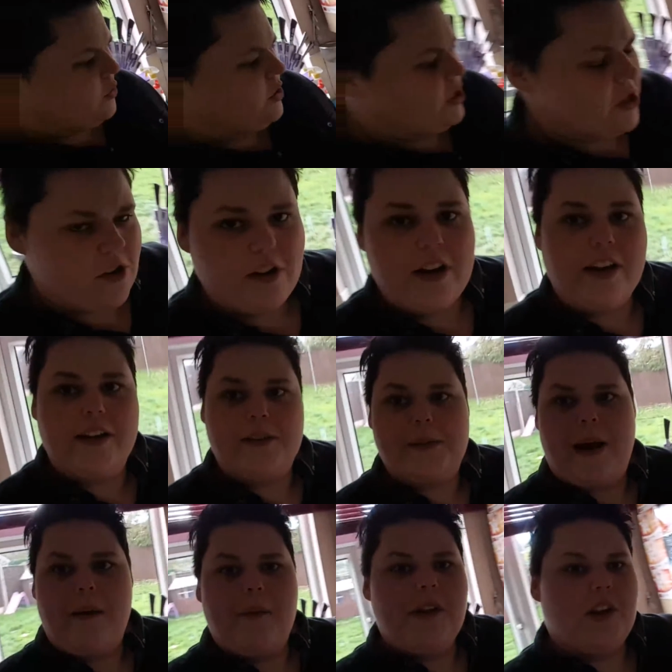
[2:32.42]
also cooking as
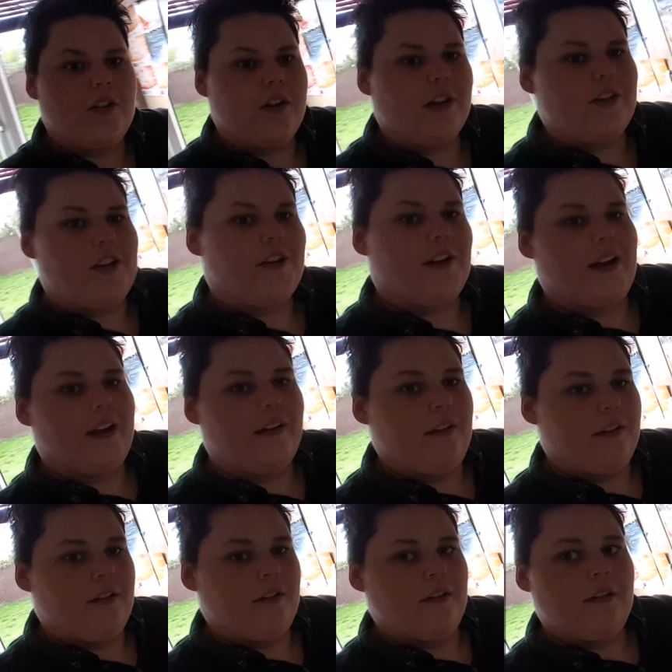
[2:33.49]
well. What are you cooking, Judy?
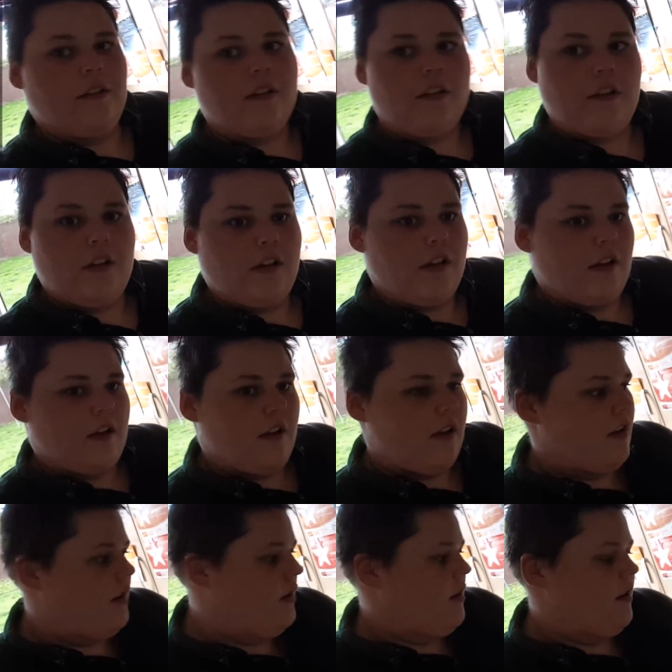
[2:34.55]
I'm cooking
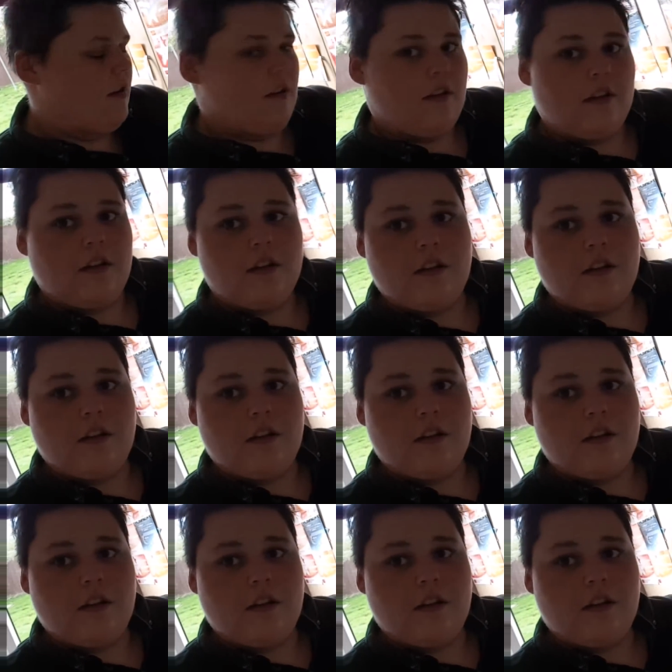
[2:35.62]
Slimming